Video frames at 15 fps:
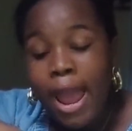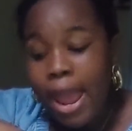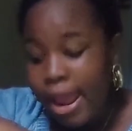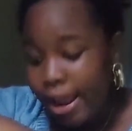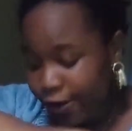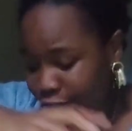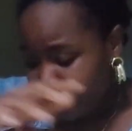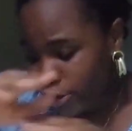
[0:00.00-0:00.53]

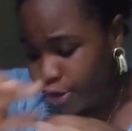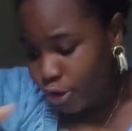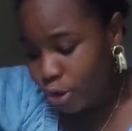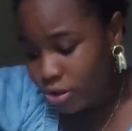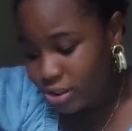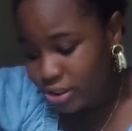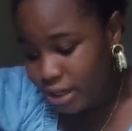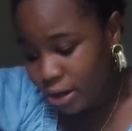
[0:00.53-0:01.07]
And for the
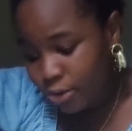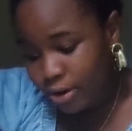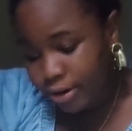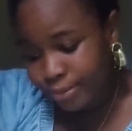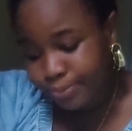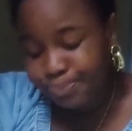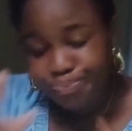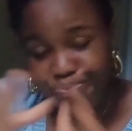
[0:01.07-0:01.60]
hostel,
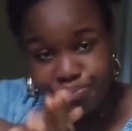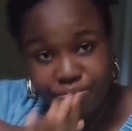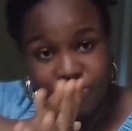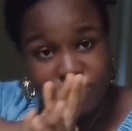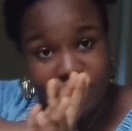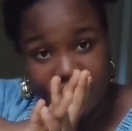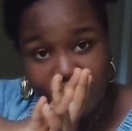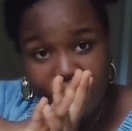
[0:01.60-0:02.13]
the
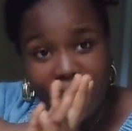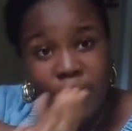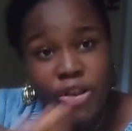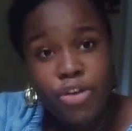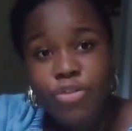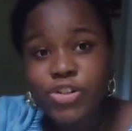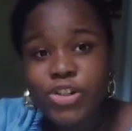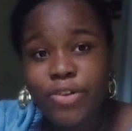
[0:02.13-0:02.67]

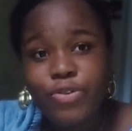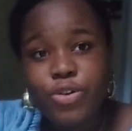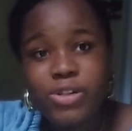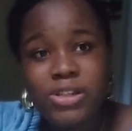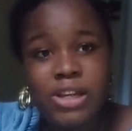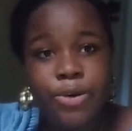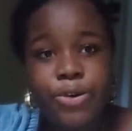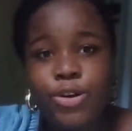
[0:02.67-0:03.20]
use of the
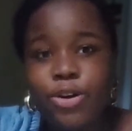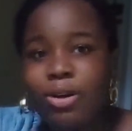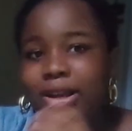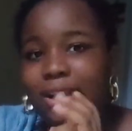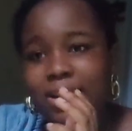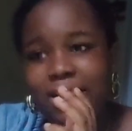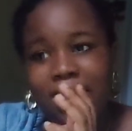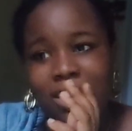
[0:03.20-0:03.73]
hostel, you don't
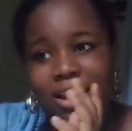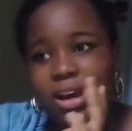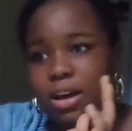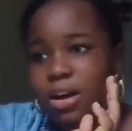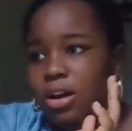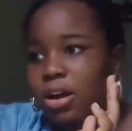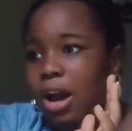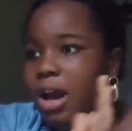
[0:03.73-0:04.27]
get like
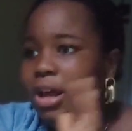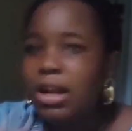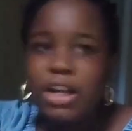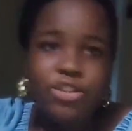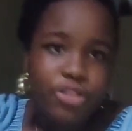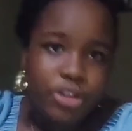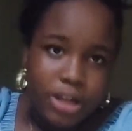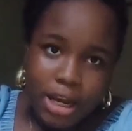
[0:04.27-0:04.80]

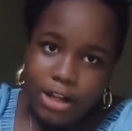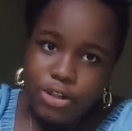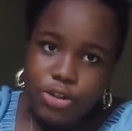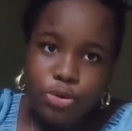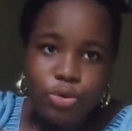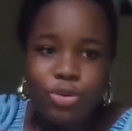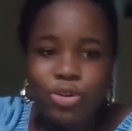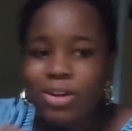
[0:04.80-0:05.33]
electric
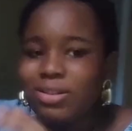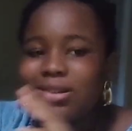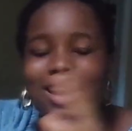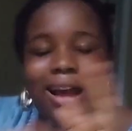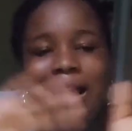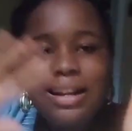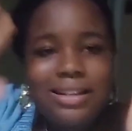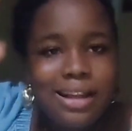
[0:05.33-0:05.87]
too. You just
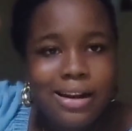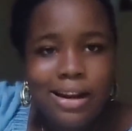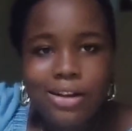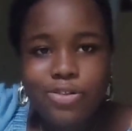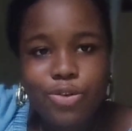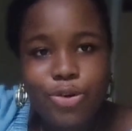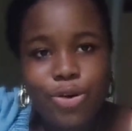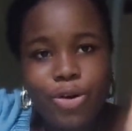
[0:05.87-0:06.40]
anything
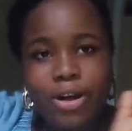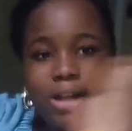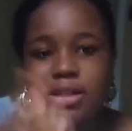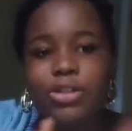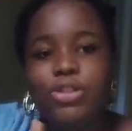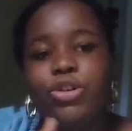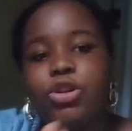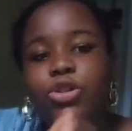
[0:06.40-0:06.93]
electrical you get
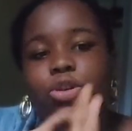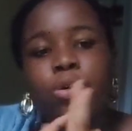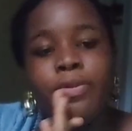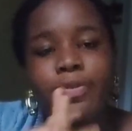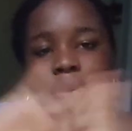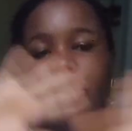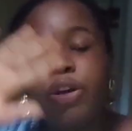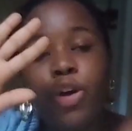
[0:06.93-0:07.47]
in just
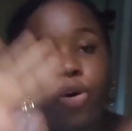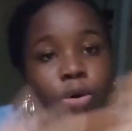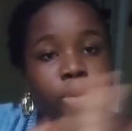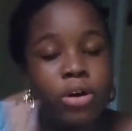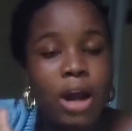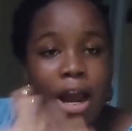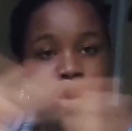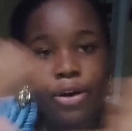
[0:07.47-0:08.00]

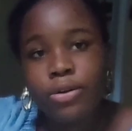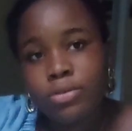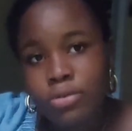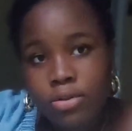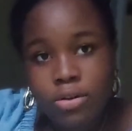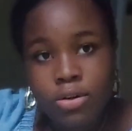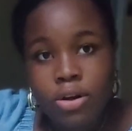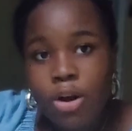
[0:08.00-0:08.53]
your iron.
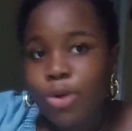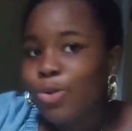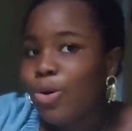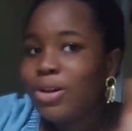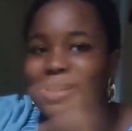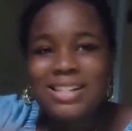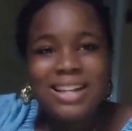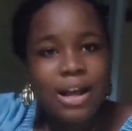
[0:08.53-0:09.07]

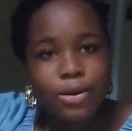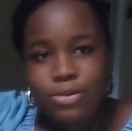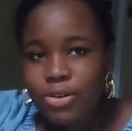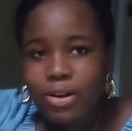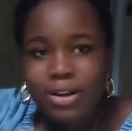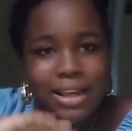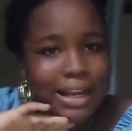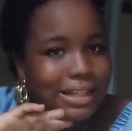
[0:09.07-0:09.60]
Nothing else.
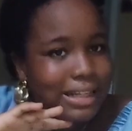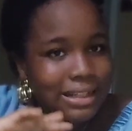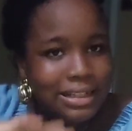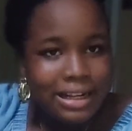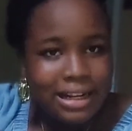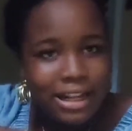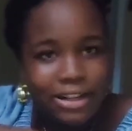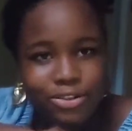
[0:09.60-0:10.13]
Don't get any
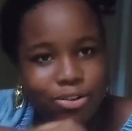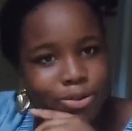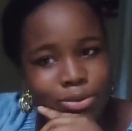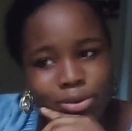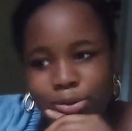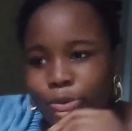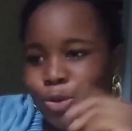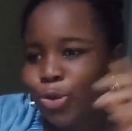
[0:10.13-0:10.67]
electric
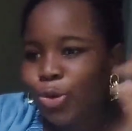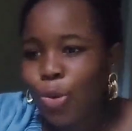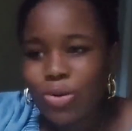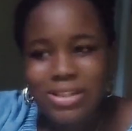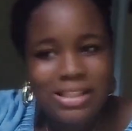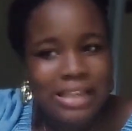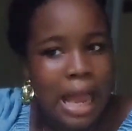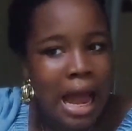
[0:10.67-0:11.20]

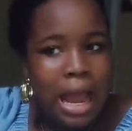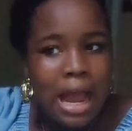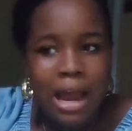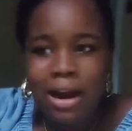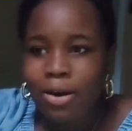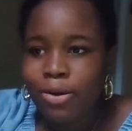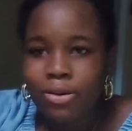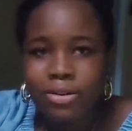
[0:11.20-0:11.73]
toaster
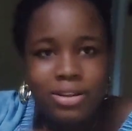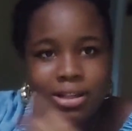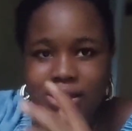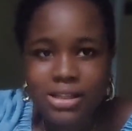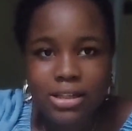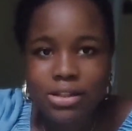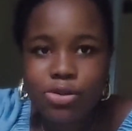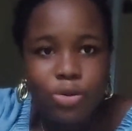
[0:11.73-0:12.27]
or this thing.